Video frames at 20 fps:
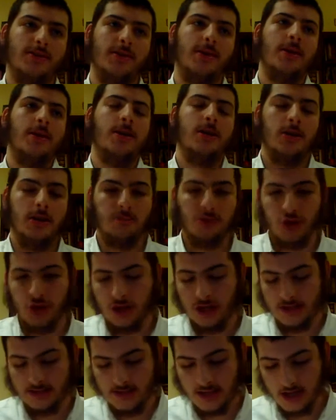is
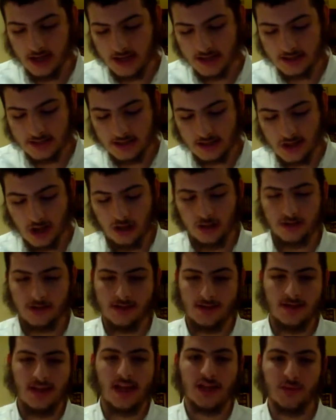the
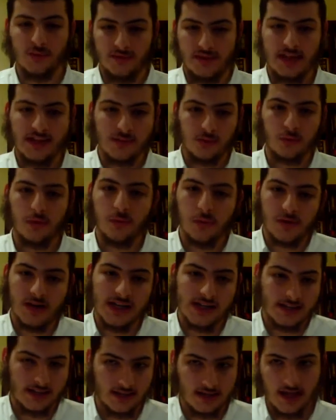Galus, and that's what
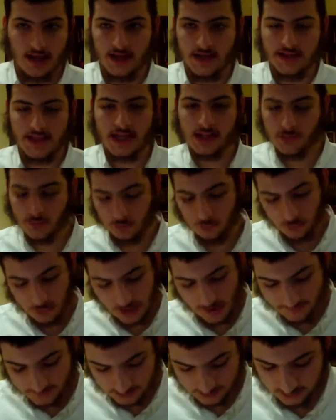we're in today, and that's what
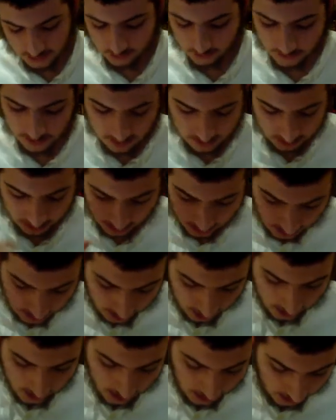we have to deal with.
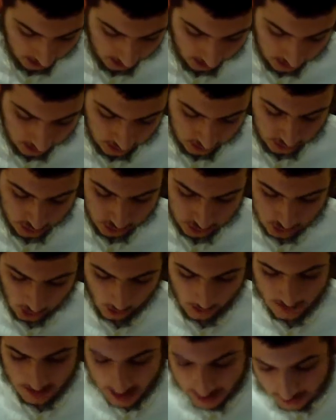
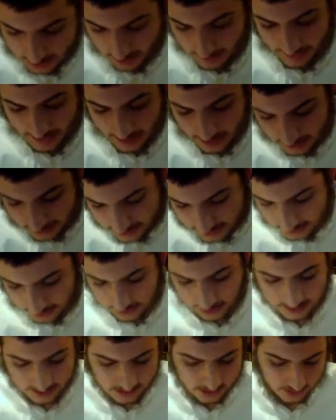So and then
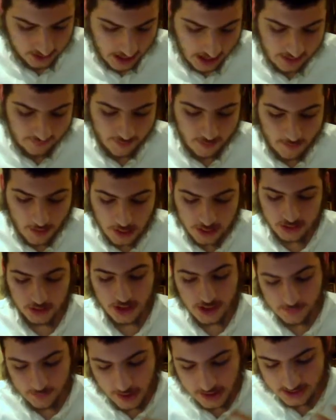until the end of the
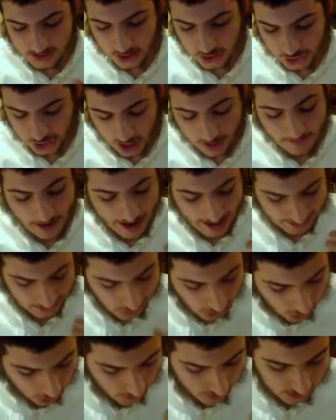pasuk, he's praising Hashem.
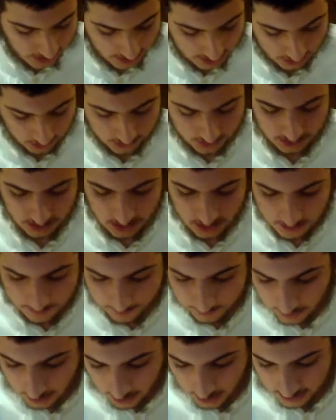Halo el
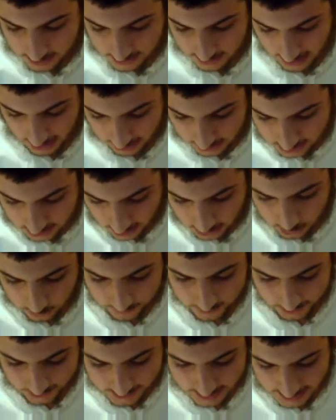Elokim zenachtanu
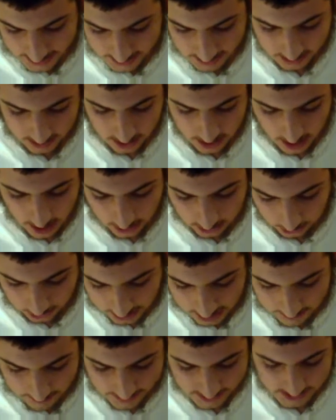v'lo seiti
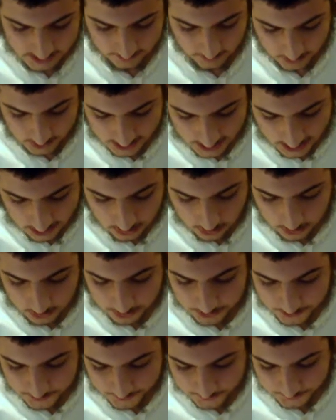Elokim
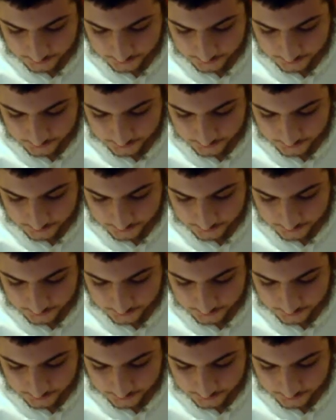b'tzivosenu.